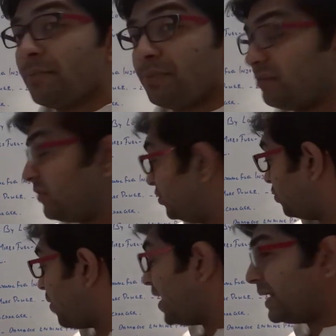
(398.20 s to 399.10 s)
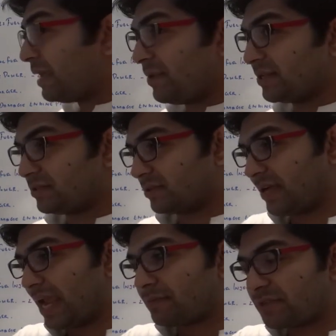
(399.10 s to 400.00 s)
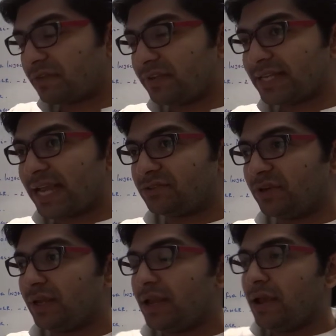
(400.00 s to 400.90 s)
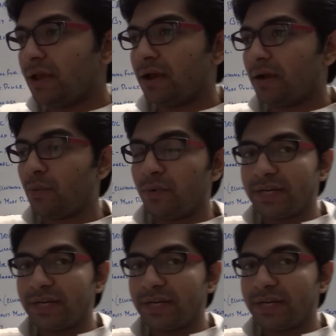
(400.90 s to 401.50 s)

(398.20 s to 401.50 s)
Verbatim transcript: perfect your valve timings. So camshaft is actually uh,